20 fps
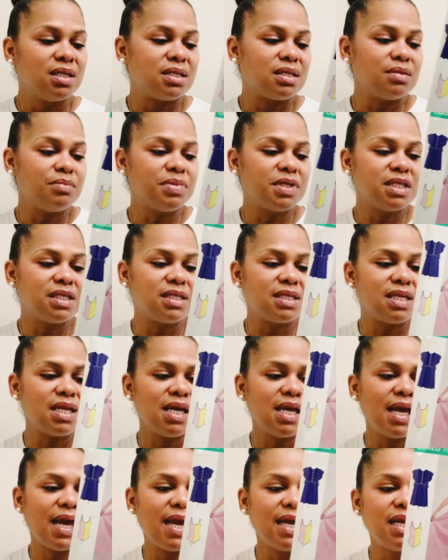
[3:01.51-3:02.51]

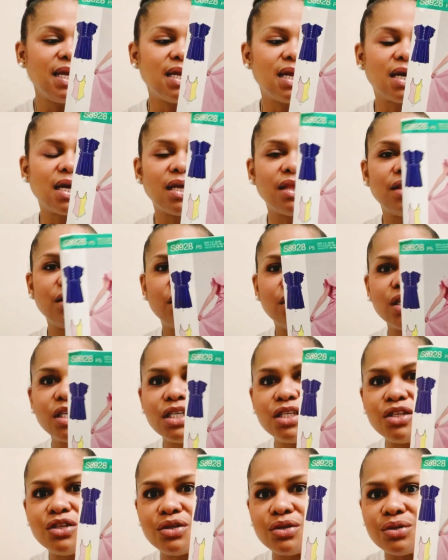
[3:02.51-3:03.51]
Simplicity
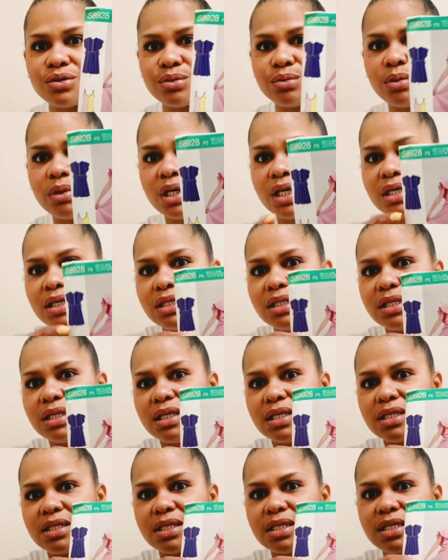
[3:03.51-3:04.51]
8932.
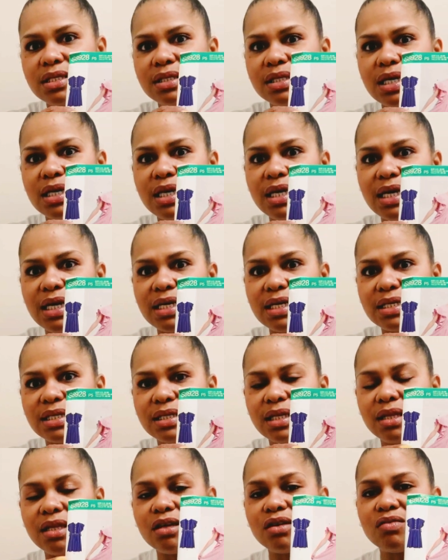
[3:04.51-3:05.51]
This is a
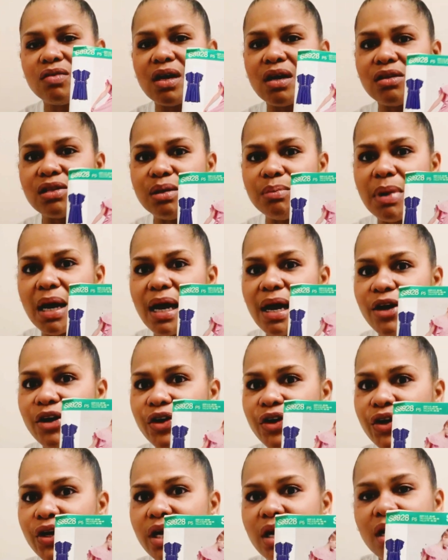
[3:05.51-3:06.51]
Cynthia Rowley
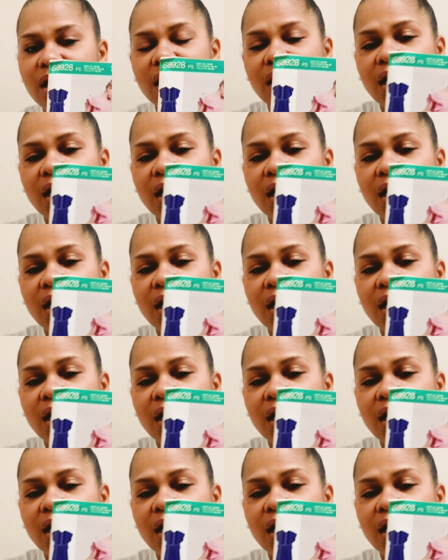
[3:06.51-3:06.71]
pattern.